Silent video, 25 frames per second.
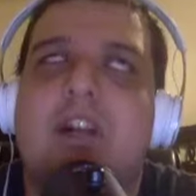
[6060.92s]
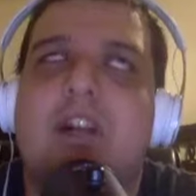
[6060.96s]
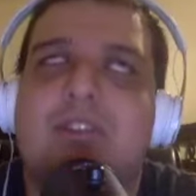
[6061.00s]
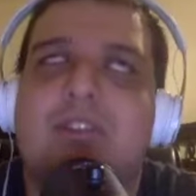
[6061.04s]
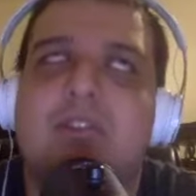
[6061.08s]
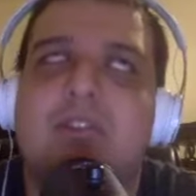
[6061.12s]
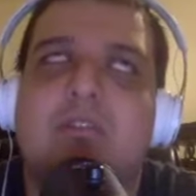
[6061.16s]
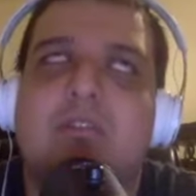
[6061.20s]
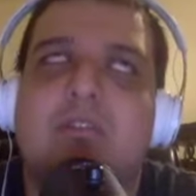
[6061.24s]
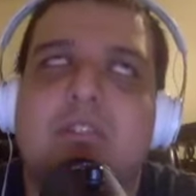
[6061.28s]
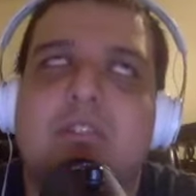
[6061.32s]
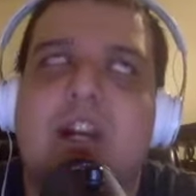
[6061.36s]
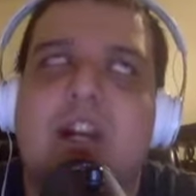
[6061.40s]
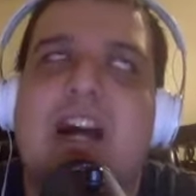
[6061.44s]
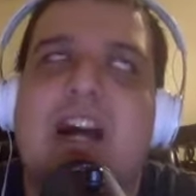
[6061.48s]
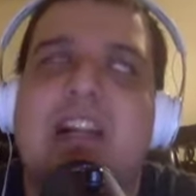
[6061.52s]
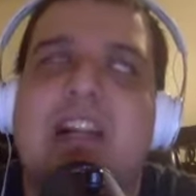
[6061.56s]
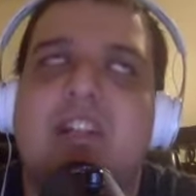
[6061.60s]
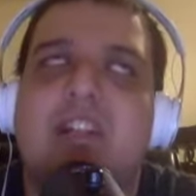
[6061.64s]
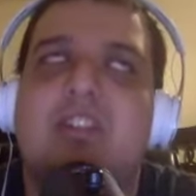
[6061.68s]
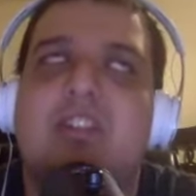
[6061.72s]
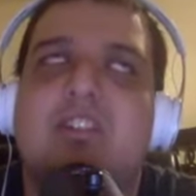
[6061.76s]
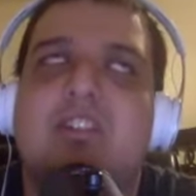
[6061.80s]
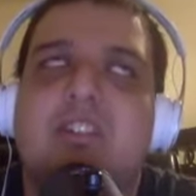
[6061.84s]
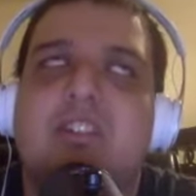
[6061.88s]
through. The
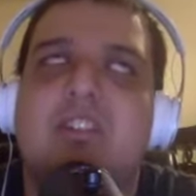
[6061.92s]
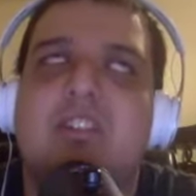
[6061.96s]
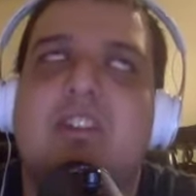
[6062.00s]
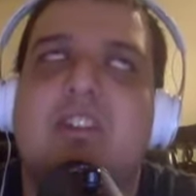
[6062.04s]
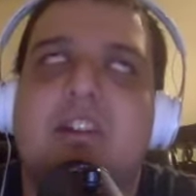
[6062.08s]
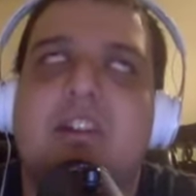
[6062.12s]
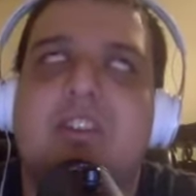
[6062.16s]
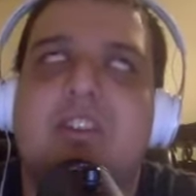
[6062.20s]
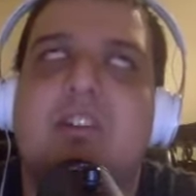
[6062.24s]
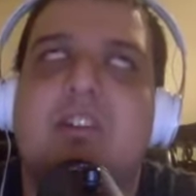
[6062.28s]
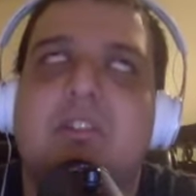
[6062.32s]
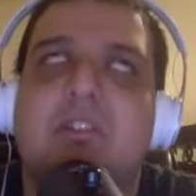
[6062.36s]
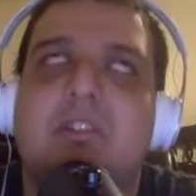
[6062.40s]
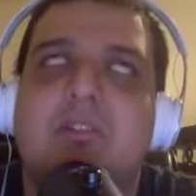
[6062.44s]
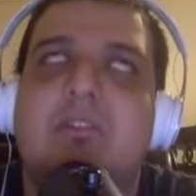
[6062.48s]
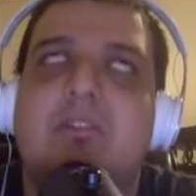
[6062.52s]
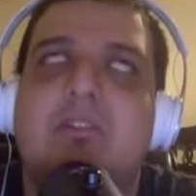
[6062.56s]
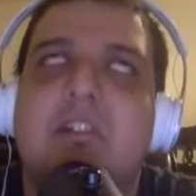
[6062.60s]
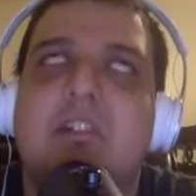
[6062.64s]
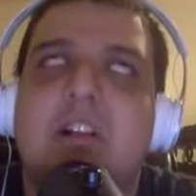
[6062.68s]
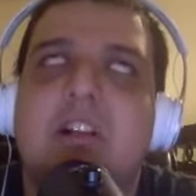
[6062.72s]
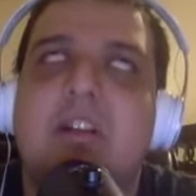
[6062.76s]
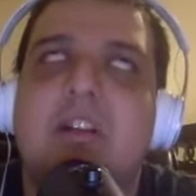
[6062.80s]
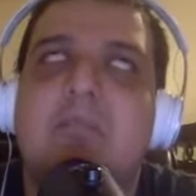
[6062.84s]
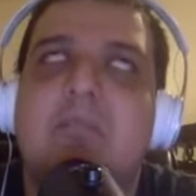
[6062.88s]
Islanders could have gotten through.
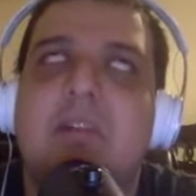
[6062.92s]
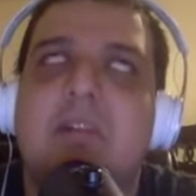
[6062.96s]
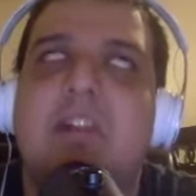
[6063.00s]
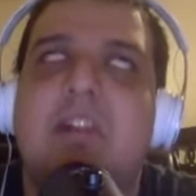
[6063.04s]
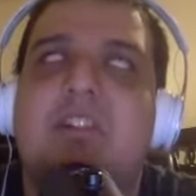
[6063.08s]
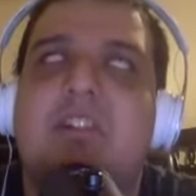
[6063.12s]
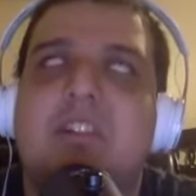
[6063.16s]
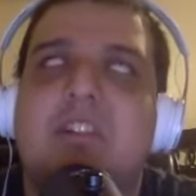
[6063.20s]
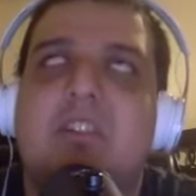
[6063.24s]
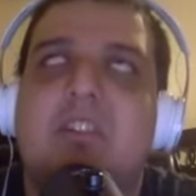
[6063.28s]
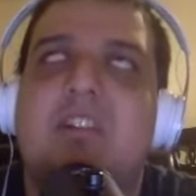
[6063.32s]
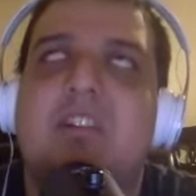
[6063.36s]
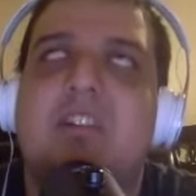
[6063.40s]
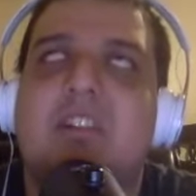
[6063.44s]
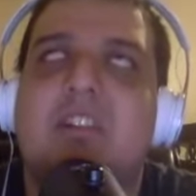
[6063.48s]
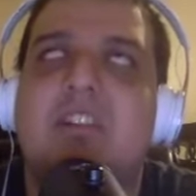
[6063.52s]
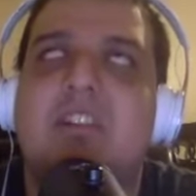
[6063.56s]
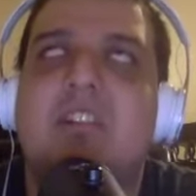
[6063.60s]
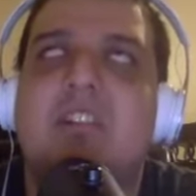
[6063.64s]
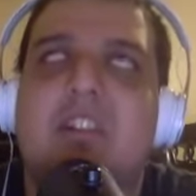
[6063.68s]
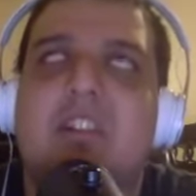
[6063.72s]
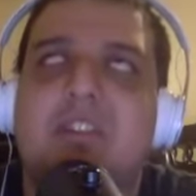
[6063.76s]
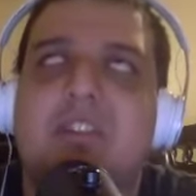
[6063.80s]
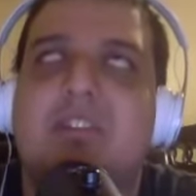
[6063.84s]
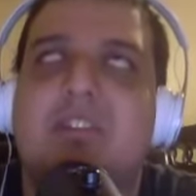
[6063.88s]
Minnesota could have
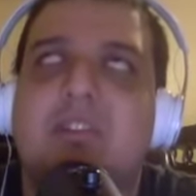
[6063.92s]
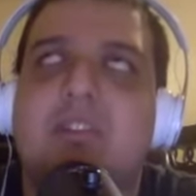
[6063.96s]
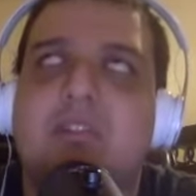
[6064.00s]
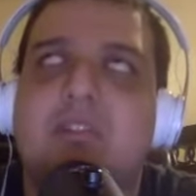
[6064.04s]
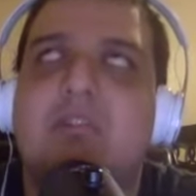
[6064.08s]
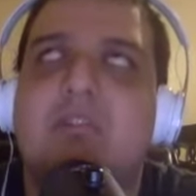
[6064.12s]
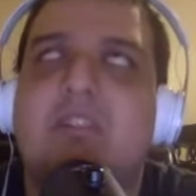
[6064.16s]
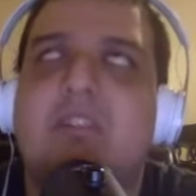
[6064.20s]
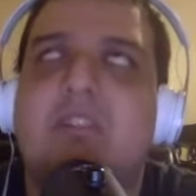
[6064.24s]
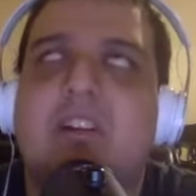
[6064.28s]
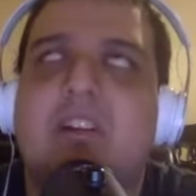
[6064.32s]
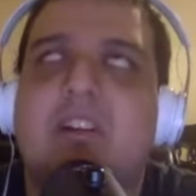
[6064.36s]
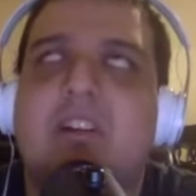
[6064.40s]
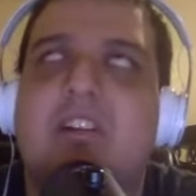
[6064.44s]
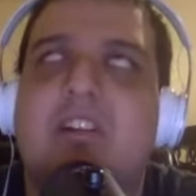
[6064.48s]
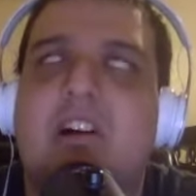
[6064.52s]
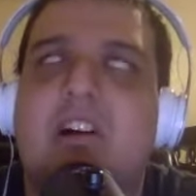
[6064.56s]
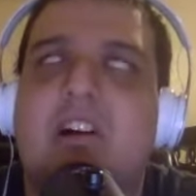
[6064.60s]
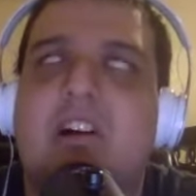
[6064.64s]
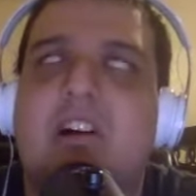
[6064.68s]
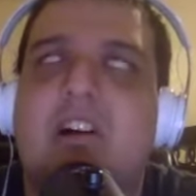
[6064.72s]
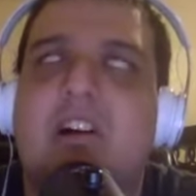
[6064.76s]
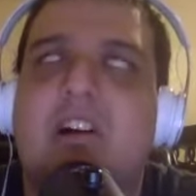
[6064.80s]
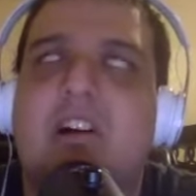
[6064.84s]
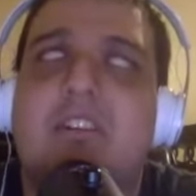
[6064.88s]
gotten through.
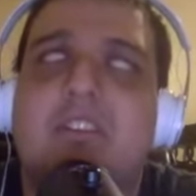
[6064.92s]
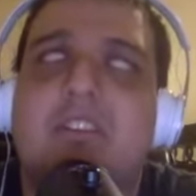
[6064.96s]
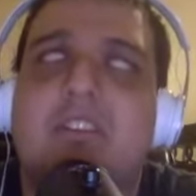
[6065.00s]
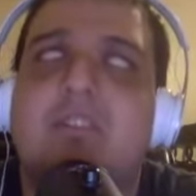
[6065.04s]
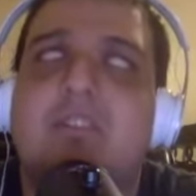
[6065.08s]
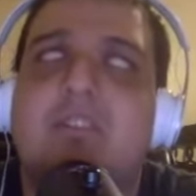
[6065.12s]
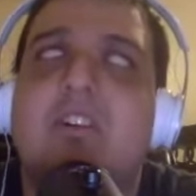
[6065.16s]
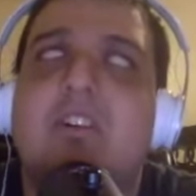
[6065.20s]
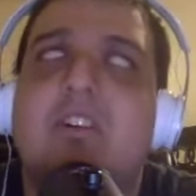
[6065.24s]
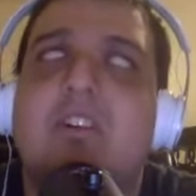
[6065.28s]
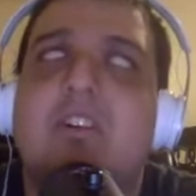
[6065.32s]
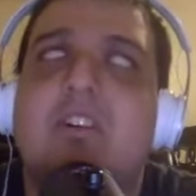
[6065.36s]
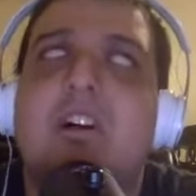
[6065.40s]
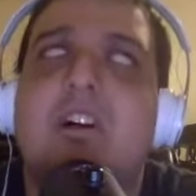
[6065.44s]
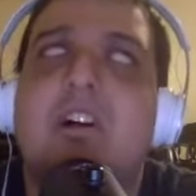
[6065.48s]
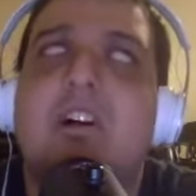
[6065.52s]
Colorado could have gotten through,